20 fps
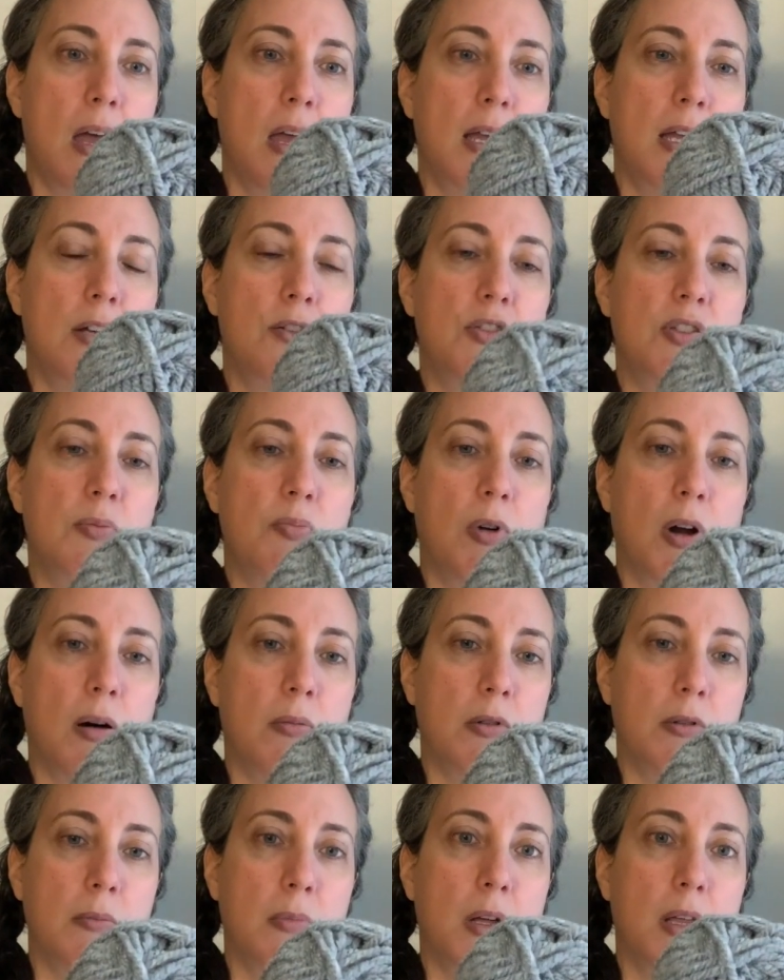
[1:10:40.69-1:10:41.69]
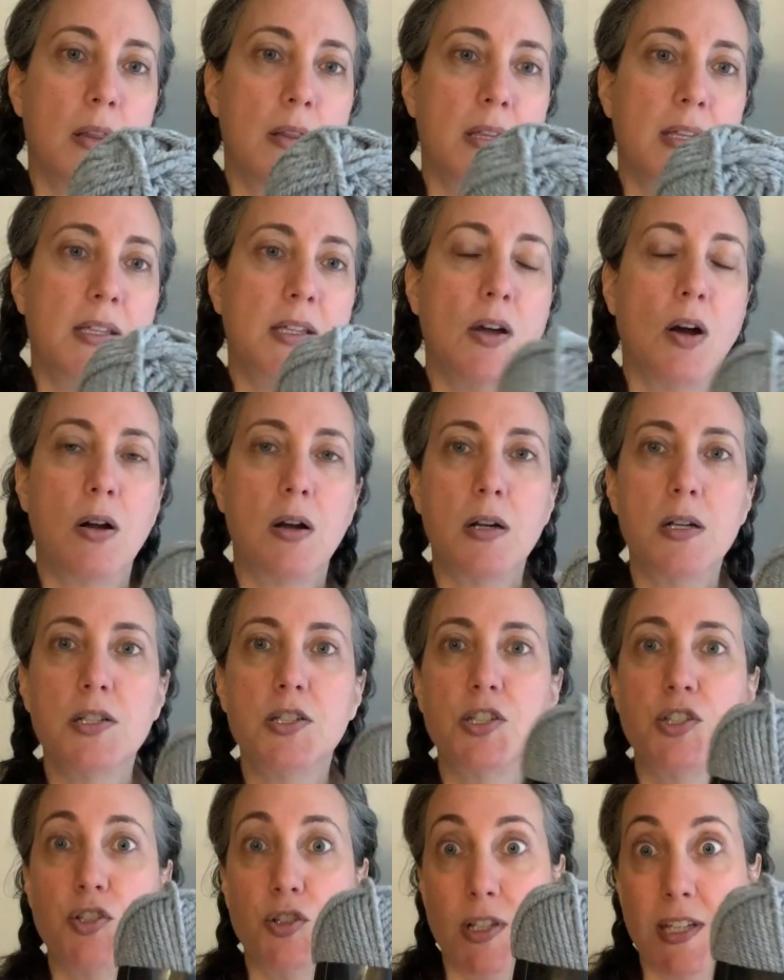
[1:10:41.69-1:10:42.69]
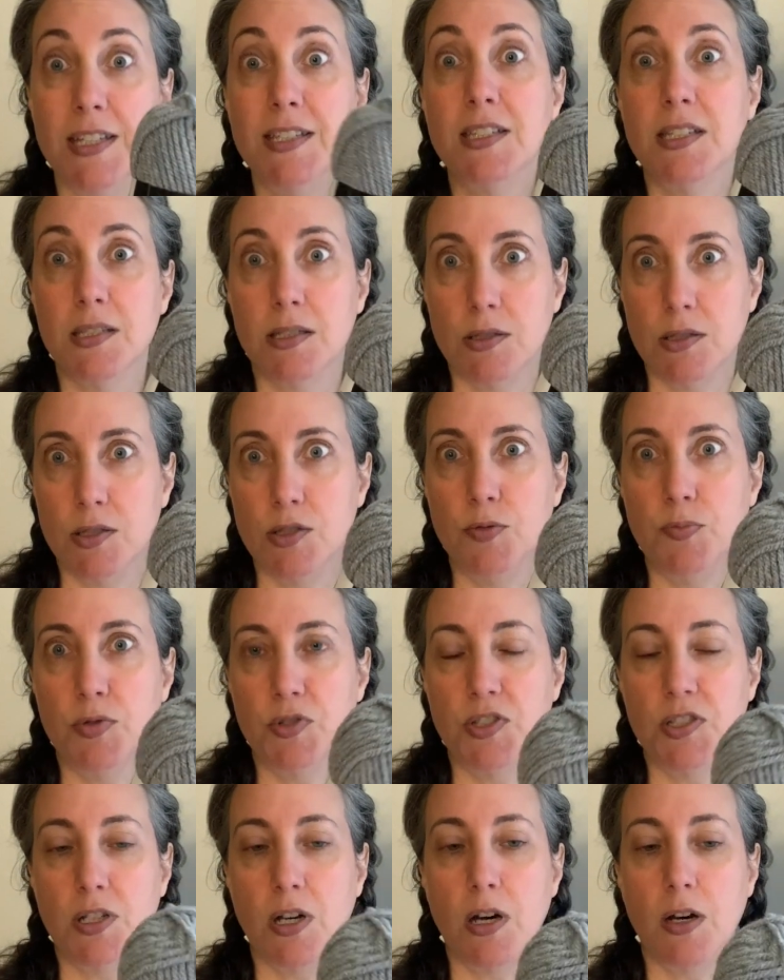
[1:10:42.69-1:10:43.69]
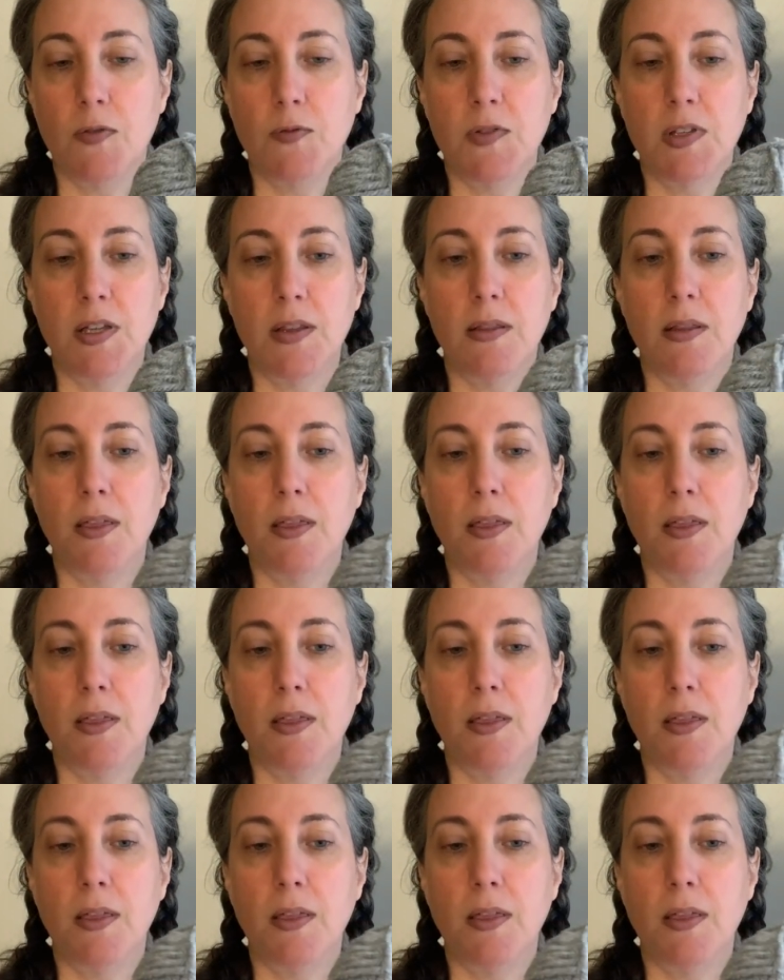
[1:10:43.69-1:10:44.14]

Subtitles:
Here's the problem. The yarn is super soft.